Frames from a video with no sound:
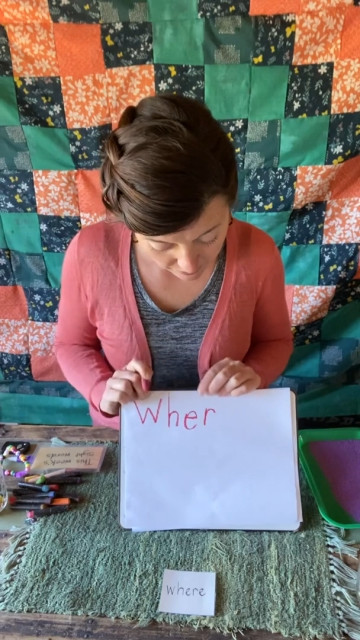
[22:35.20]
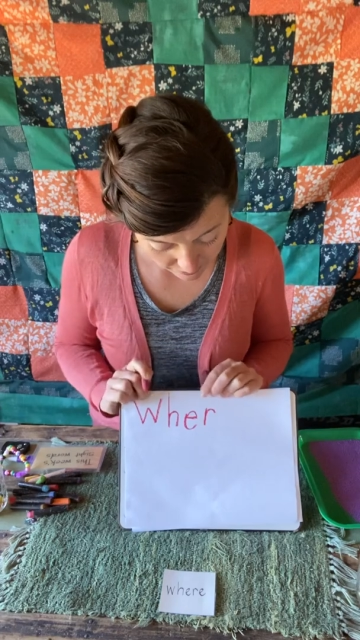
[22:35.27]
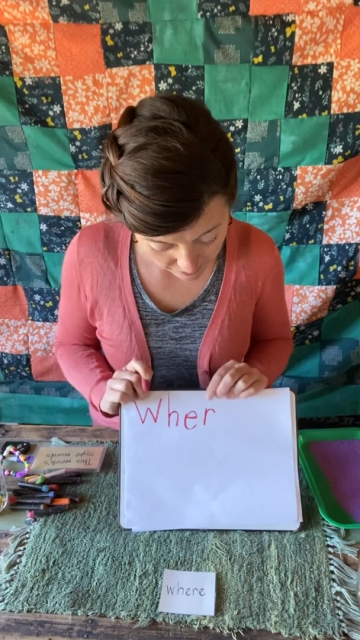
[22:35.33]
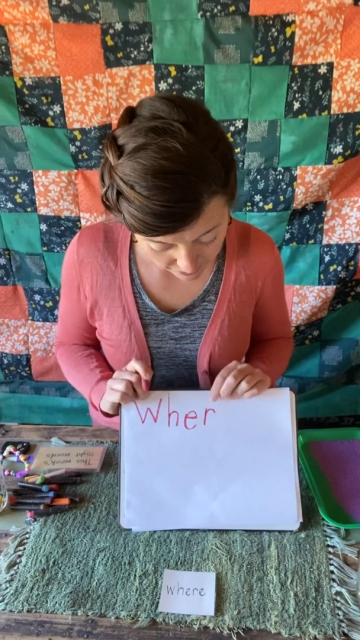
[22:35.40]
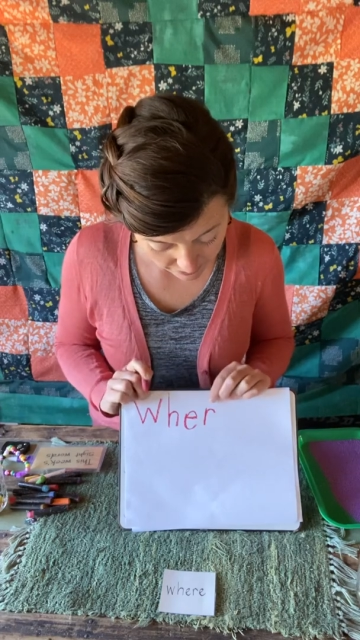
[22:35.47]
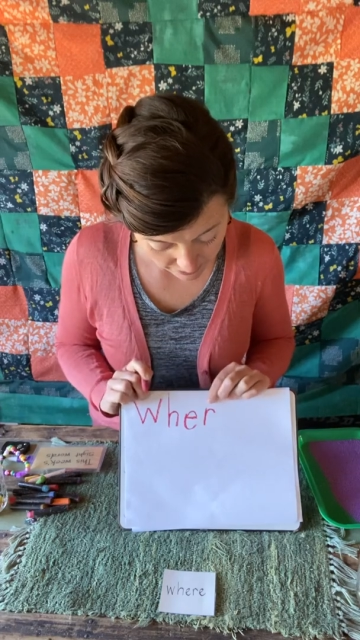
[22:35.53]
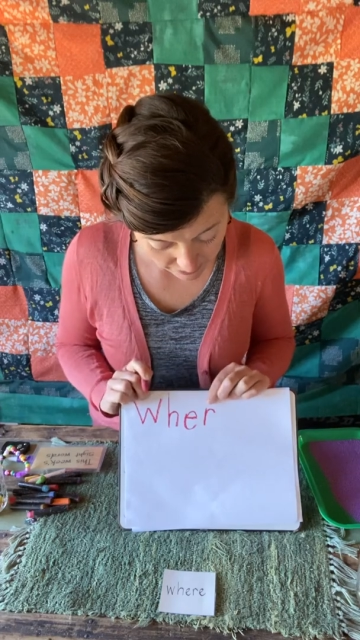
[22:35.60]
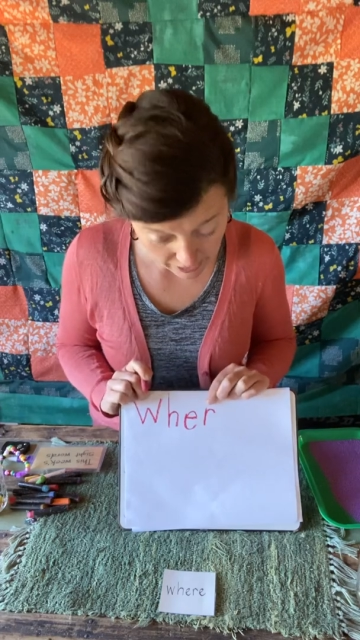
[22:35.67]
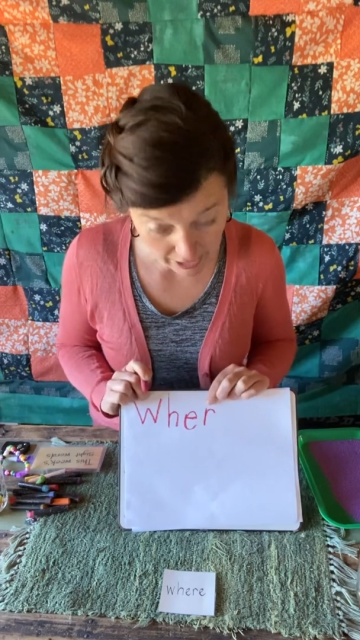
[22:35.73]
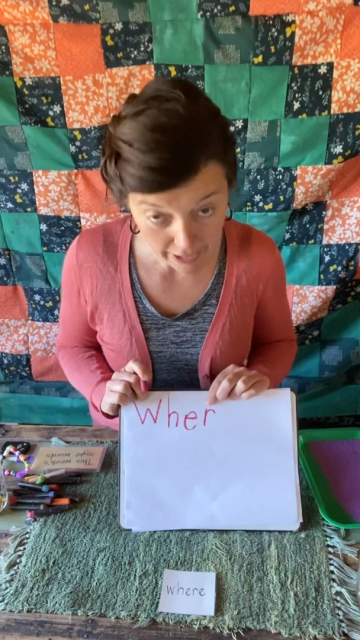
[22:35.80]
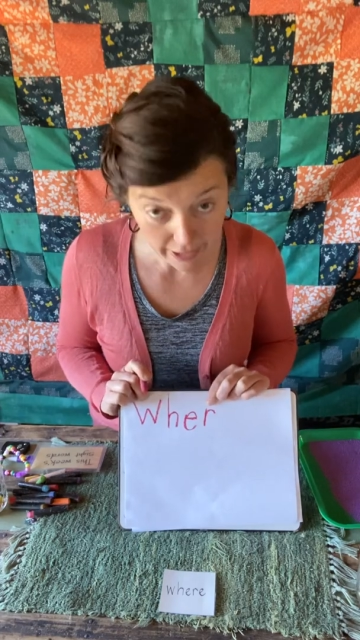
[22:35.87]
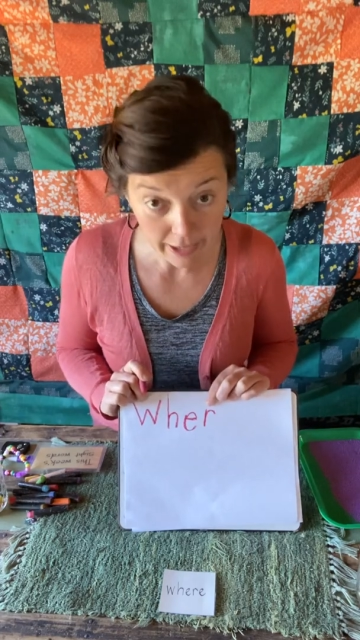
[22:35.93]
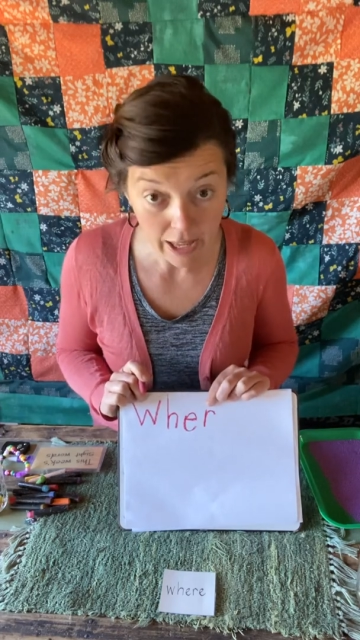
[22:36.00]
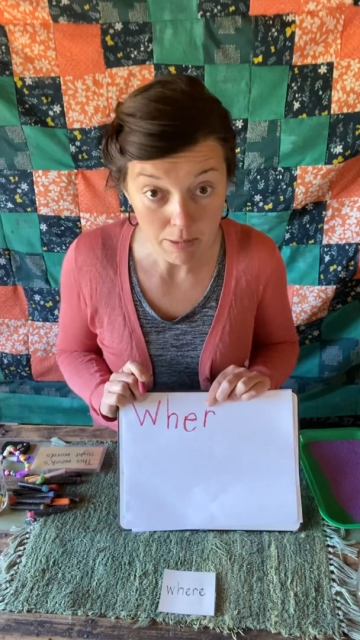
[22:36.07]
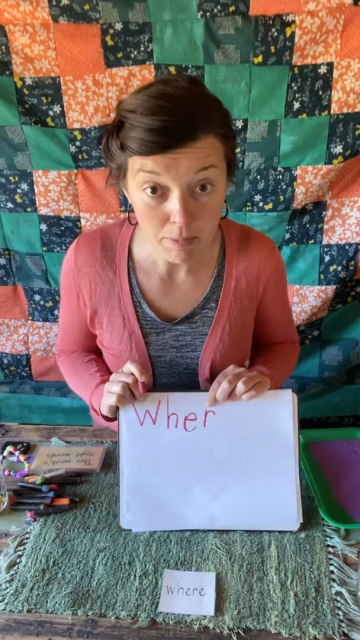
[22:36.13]
that the
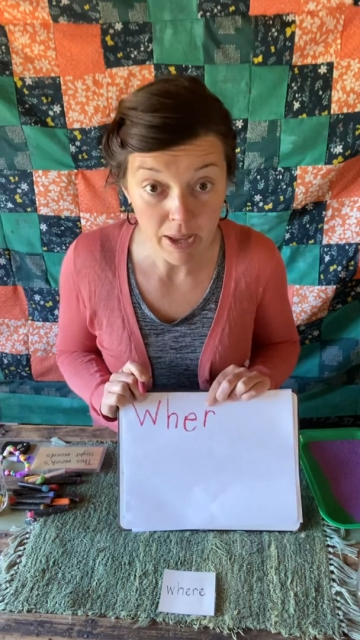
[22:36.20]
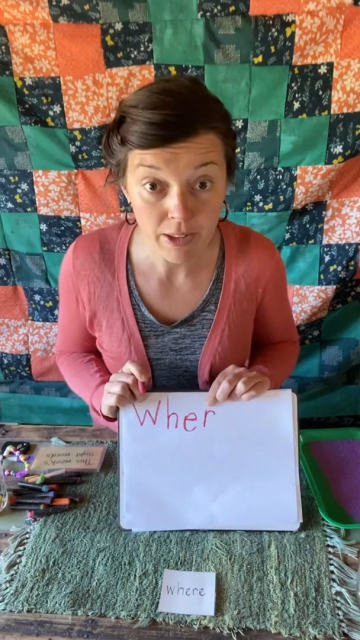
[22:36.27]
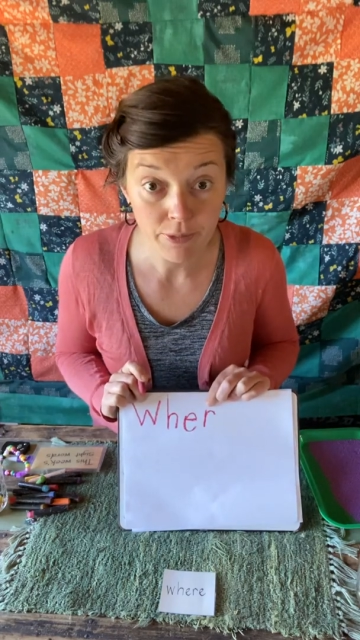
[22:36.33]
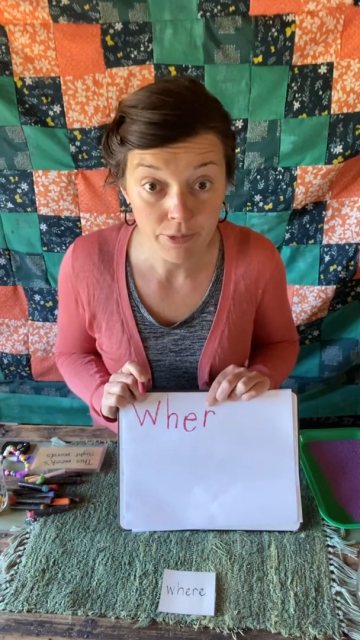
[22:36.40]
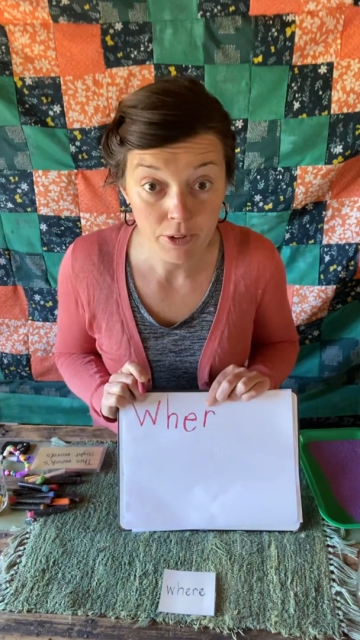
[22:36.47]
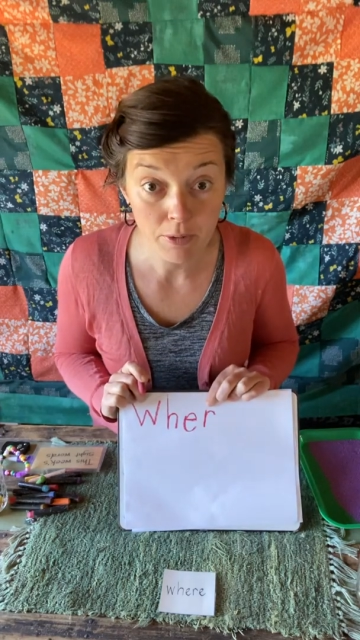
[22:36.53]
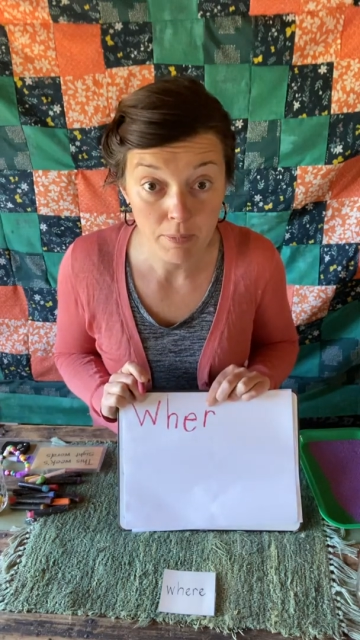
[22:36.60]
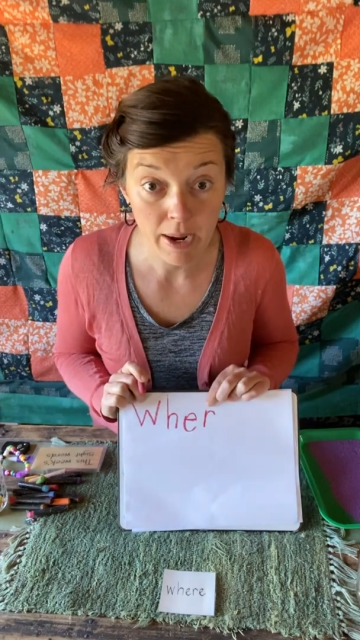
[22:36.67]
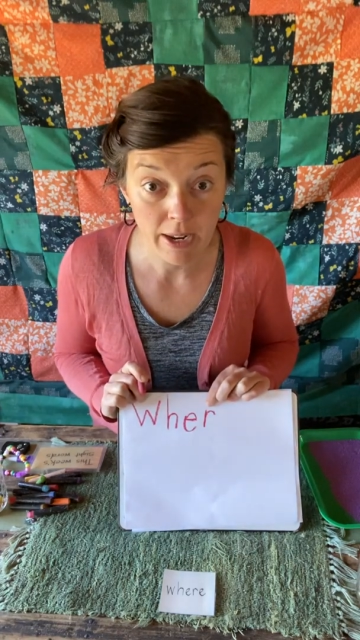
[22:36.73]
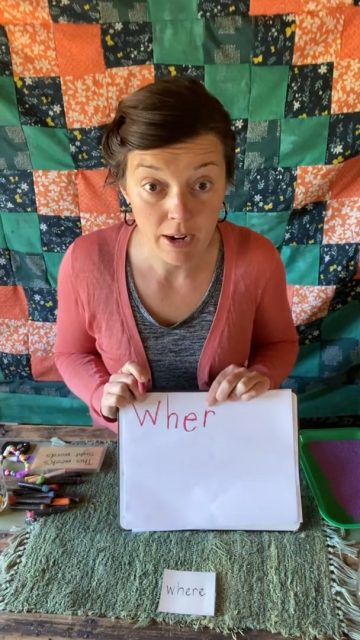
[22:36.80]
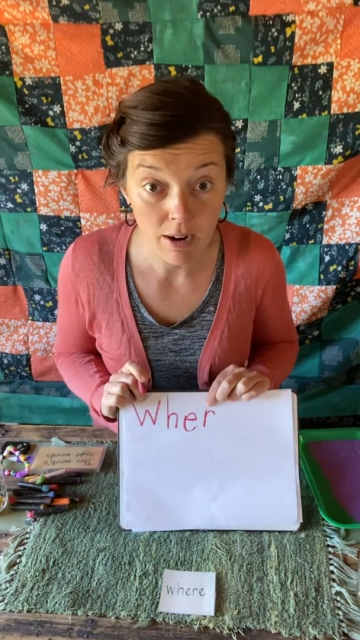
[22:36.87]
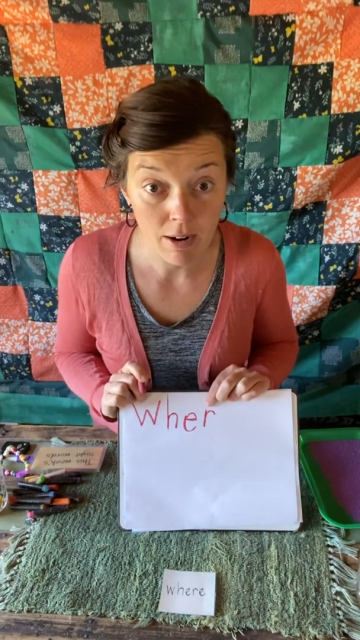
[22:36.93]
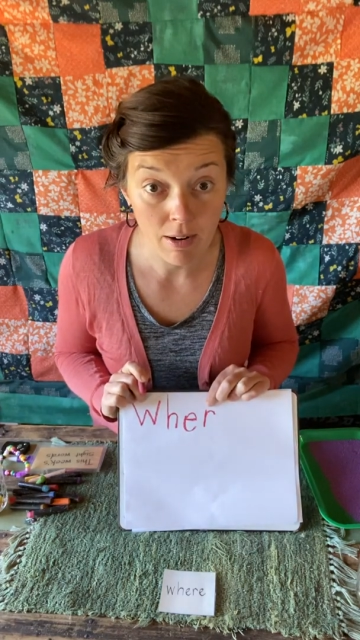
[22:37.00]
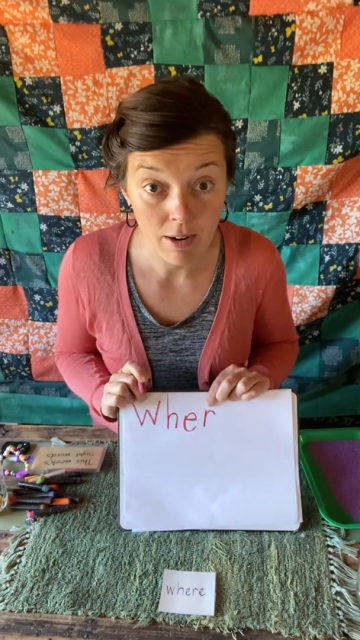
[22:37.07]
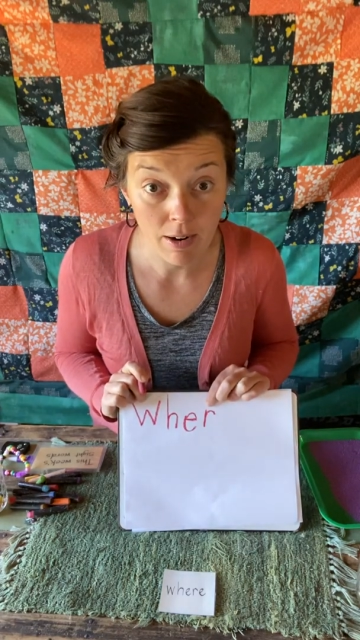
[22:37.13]
line I made for my
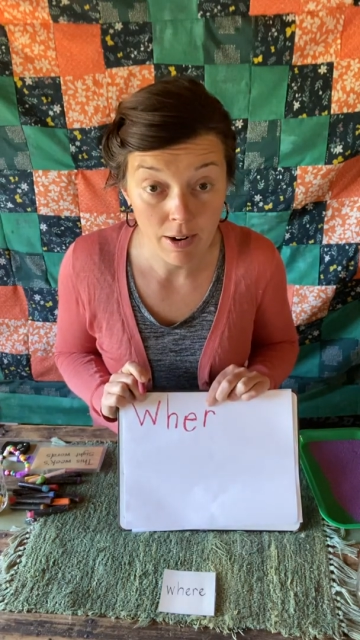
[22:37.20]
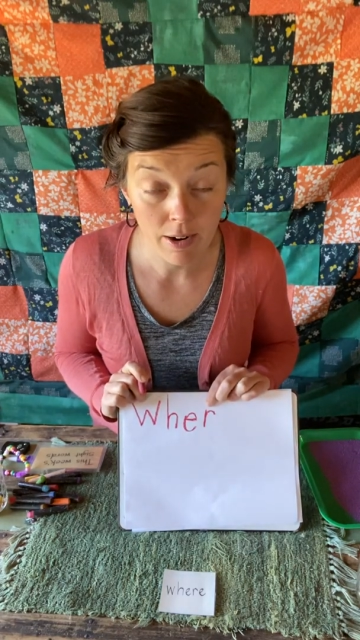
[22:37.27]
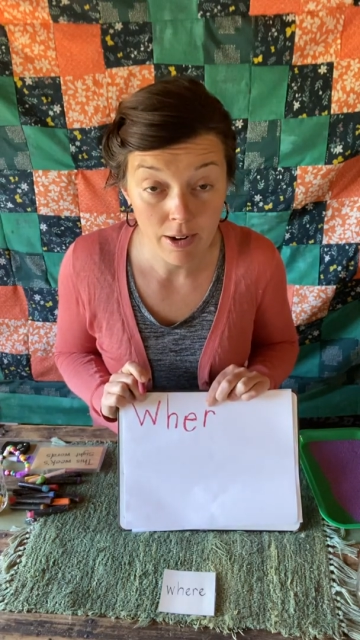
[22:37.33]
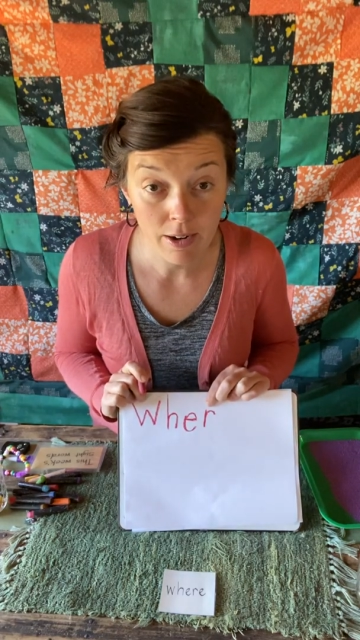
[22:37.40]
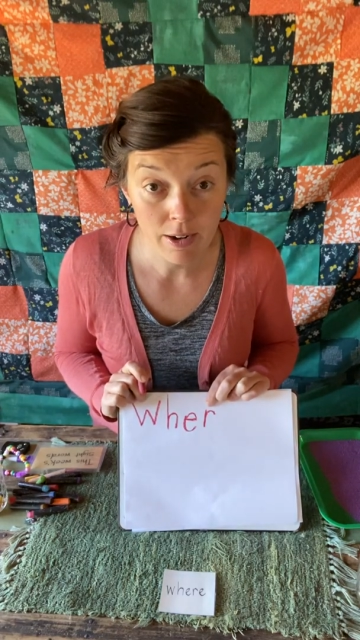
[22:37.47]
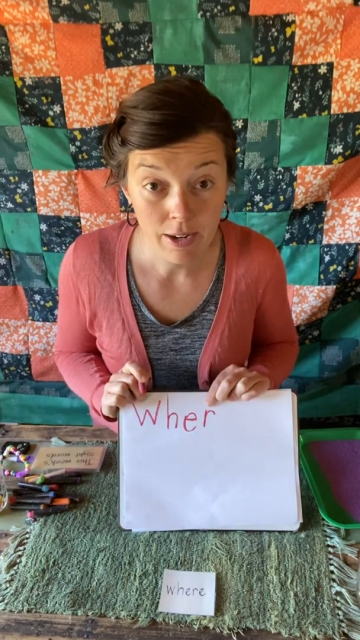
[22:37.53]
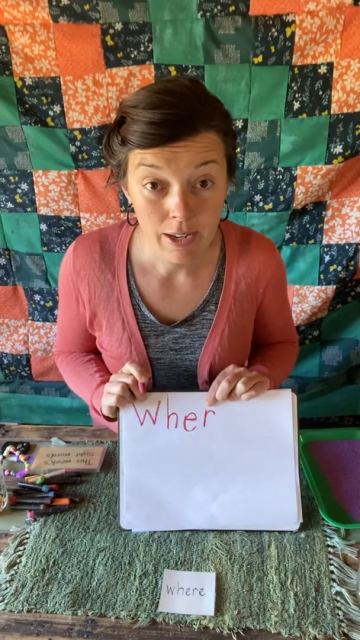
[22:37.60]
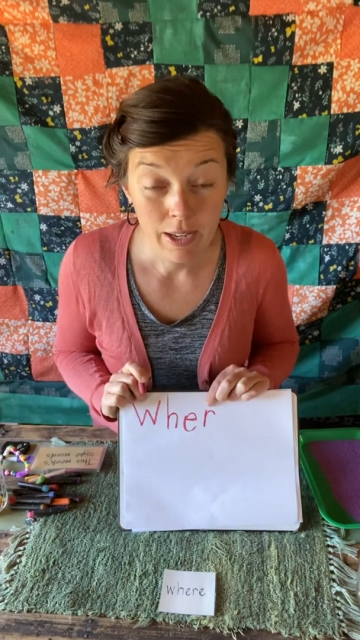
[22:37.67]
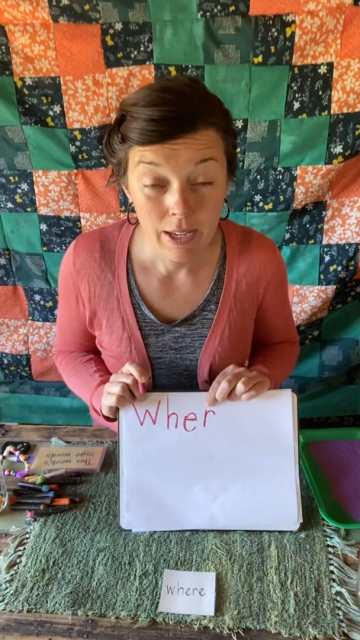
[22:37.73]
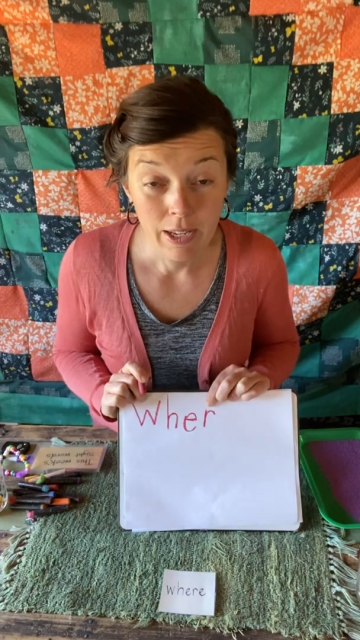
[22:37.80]
R